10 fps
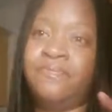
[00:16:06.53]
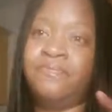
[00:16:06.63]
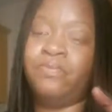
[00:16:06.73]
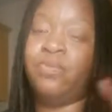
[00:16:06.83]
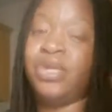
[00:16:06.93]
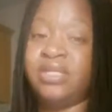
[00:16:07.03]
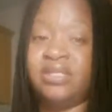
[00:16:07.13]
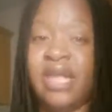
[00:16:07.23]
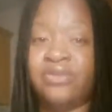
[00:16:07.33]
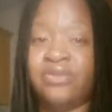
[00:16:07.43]
with the
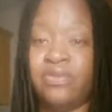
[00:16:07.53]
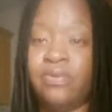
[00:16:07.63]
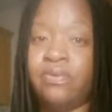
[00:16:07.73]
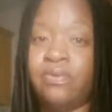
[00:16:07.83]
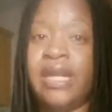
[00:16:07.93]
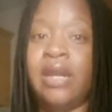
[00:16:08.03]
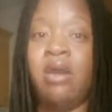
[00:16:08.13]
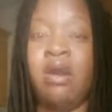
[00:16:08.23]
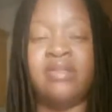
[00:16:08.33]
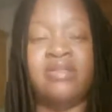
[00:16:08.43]
schedule and
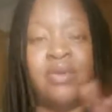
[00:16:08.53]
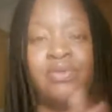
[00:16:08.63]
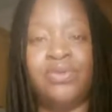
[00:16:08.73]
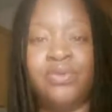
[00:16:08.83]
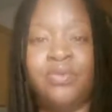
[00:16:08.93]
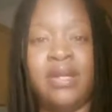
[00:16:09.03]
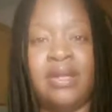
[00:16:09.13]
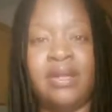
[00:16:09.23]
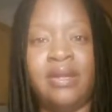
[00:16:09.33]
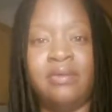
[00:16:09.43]
also doing
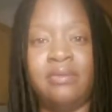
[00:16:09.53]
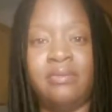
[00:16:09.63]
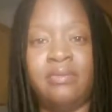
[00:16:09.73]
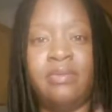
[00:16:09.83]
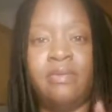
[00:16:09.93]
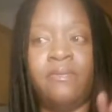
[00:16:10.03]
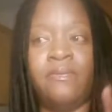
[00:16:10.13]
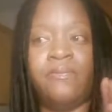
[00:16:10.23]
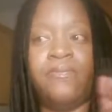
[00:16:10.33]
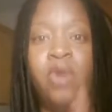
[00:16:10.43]
it
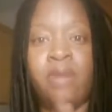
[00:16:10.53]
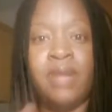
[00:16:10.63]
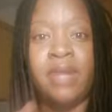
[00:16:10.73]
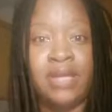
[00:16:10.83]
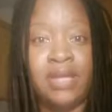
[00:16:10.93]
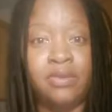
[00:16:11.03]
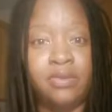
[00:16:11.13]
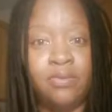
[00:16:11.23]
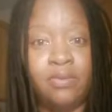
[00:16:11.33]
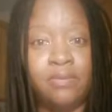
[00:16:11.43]
for money,
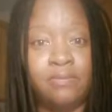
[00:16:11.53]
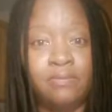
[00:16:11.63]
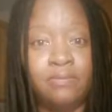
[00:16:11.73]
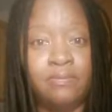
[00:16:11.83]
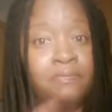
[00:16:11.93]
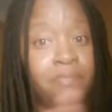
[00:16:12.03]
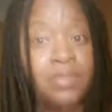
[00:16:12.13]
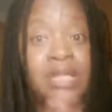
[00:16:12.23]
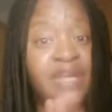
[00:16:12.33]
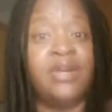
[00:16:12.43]

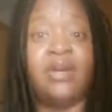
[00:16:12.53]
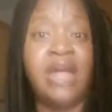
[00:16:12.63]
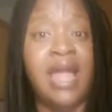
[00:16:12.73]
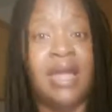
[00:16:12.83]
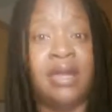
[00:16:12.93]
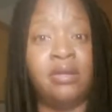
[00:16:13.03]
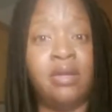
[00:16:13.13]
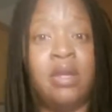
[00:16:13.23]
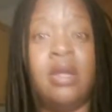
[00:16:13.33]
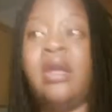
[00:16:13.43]
believe it or not.
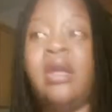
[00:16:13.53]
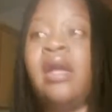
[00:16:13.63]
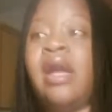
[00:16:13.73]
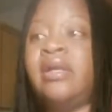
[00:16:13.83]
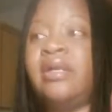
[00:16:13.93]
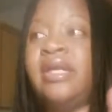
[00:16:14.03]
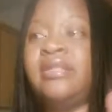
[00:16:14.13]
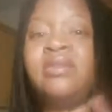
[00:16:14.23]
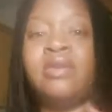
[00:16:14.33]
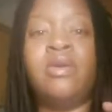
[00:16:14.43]

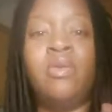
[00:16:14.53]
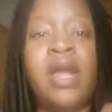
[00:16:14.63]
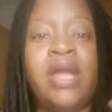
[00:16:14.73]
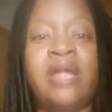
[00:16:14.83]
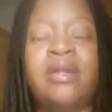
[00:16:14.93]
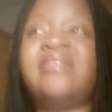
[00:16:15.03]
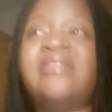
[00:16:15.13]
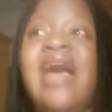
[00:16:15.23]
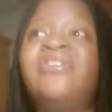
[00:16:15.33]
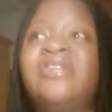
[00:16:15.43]
It took away because
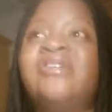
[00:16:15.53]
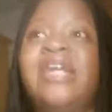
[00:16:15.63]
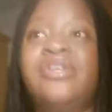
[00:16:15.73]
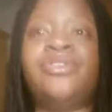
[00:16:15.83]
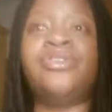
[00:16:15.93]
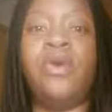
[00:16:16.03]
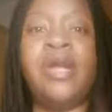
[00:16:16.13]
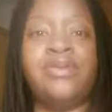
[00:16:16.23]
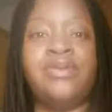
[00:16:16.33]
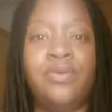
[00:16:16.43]
I just
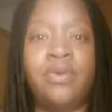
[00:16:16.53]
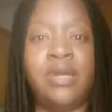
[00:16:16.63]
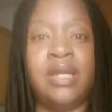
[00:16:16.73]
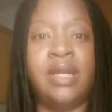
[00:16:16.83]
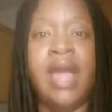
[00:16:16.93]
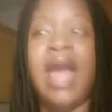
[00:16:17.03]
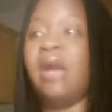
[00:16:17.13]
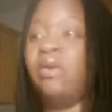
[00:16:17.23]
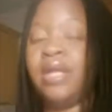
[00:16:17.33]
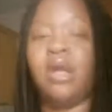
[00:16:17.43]
enjoyed doing it
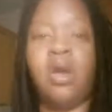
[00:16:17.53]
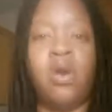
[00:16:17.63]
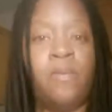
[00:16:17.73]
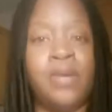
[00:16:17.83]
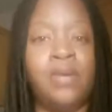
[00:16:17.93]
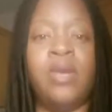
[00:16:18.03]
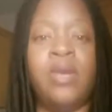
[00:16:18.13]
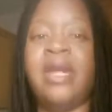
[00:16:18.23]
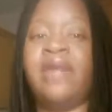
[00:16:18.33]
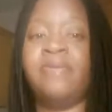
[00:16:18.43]
out in the open
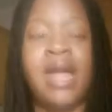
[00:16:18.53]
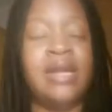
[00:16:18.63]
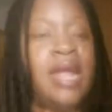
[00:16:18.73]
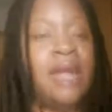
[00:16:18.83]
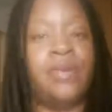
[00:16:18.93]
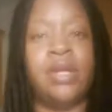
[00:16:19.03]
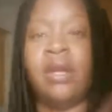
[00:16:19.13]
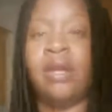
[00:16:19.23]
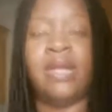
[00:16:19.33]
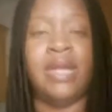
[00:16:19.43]
where everybody able to
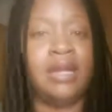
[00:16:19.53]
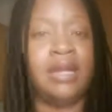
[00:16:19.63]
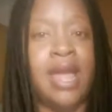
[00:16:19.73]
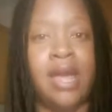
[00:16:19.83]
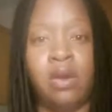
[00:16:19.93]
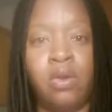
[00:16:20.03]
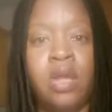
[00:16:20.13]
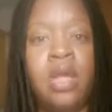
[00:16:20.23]
come in and out.